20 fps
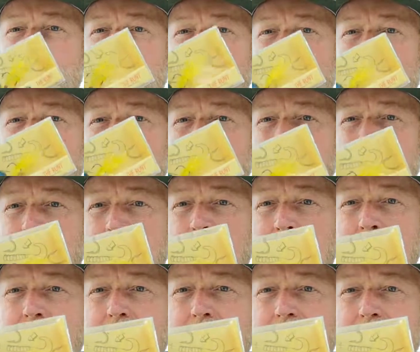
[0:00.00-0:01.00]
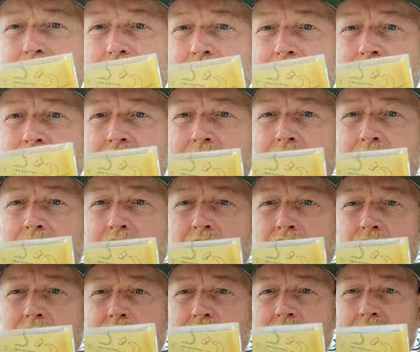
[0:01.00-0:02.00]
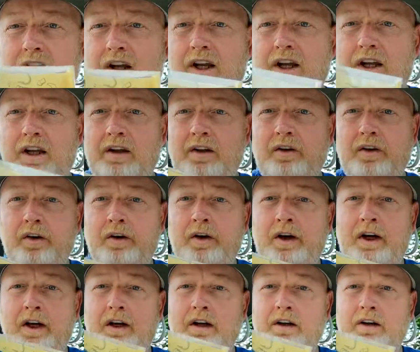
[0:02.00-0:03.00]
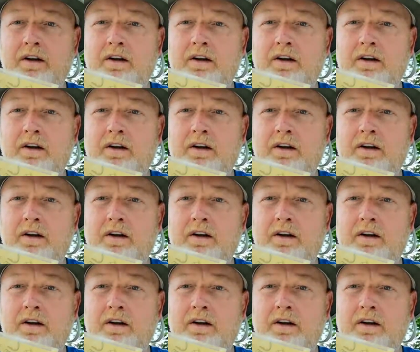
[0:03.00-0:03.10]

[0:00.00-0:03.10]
Got a bit of a feather-looking tail on it.